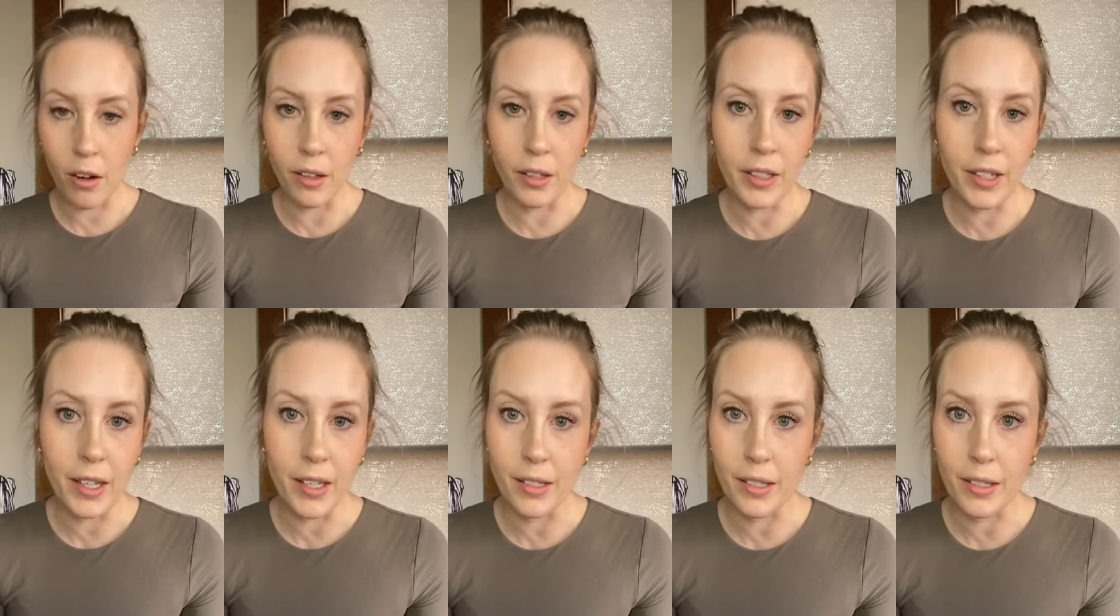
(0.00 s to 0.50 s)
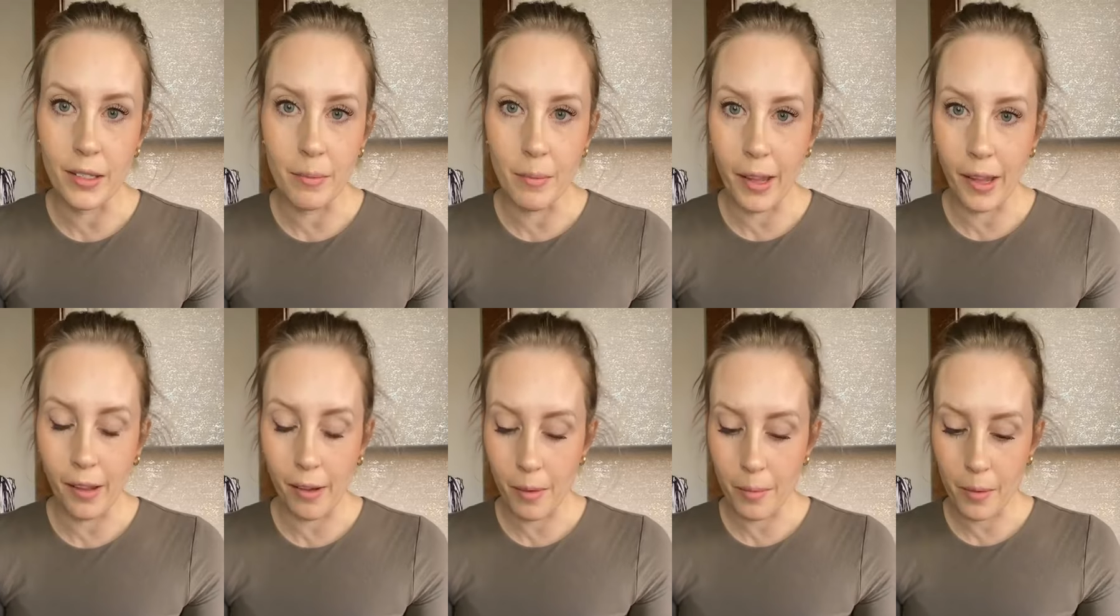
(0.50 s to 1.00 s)
all it is
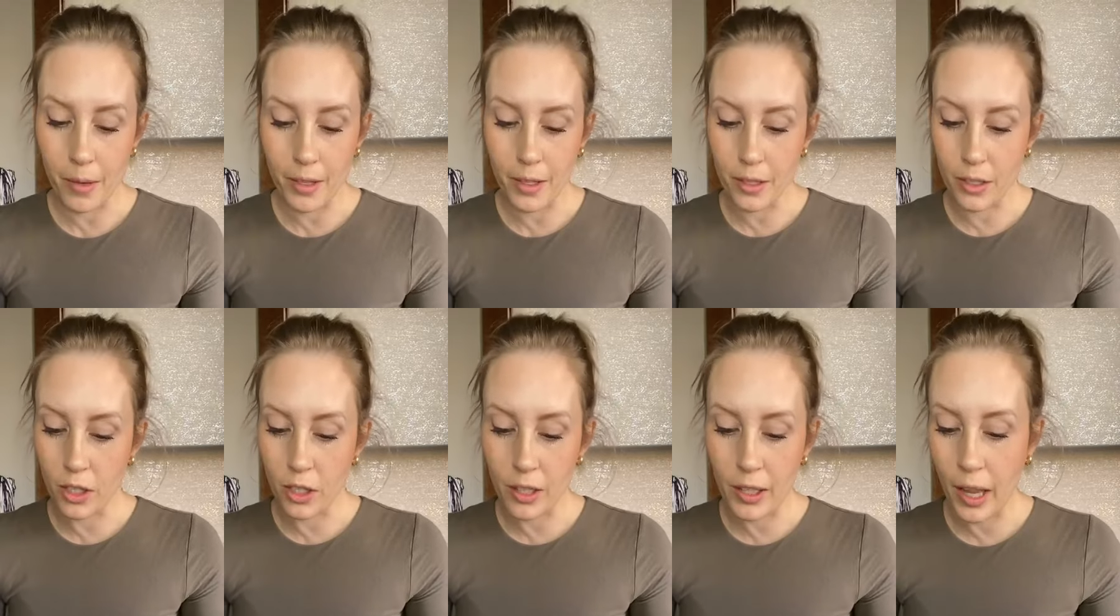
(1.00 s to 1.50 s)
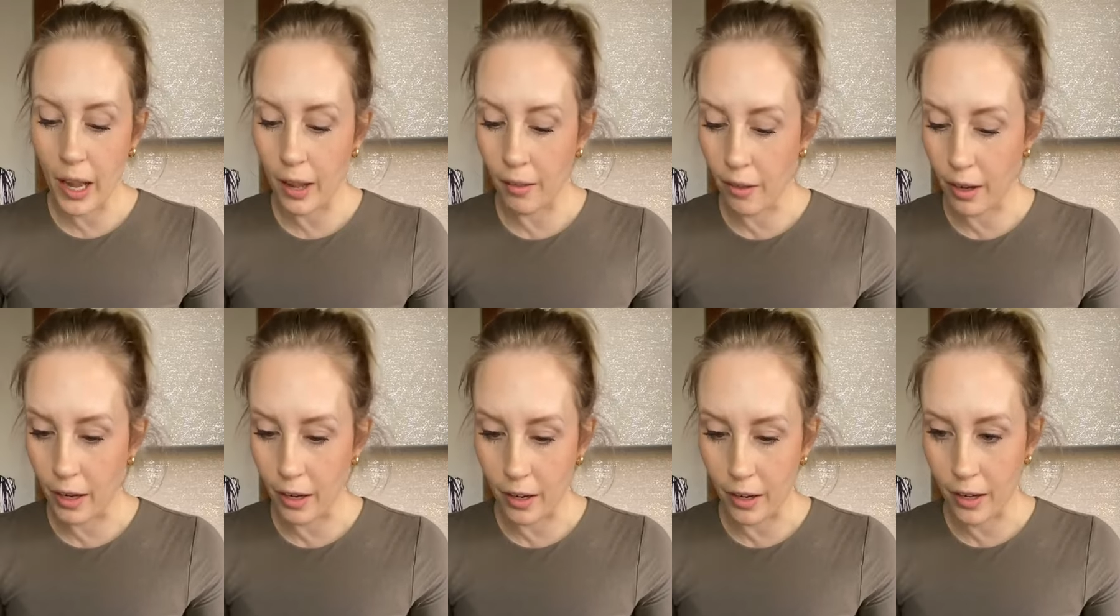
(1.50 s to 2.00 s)
makeup. It's just
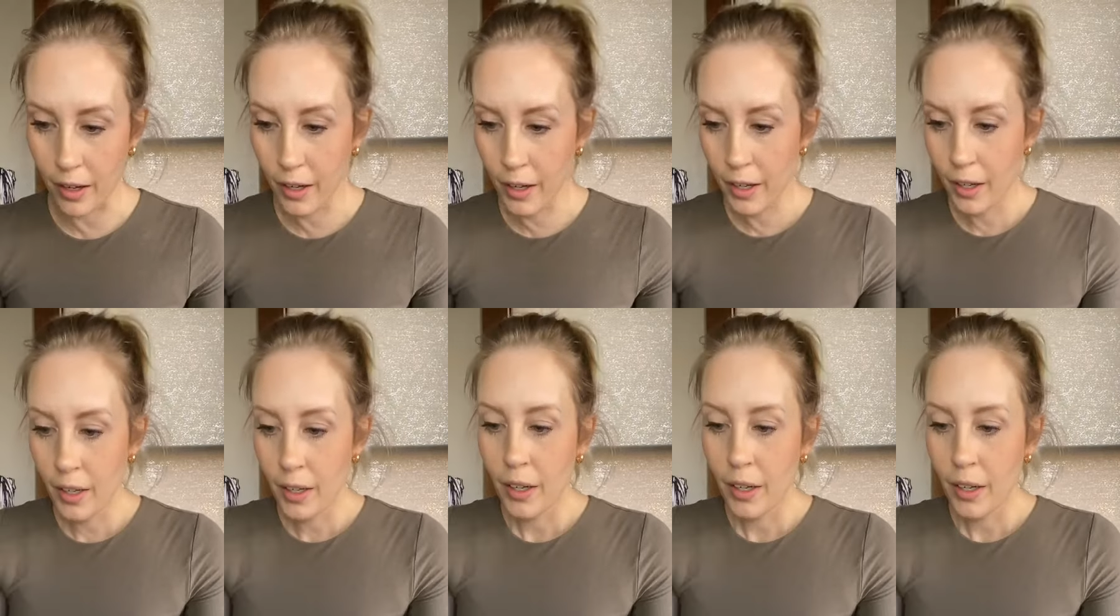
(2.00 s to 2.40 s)
eyeliner.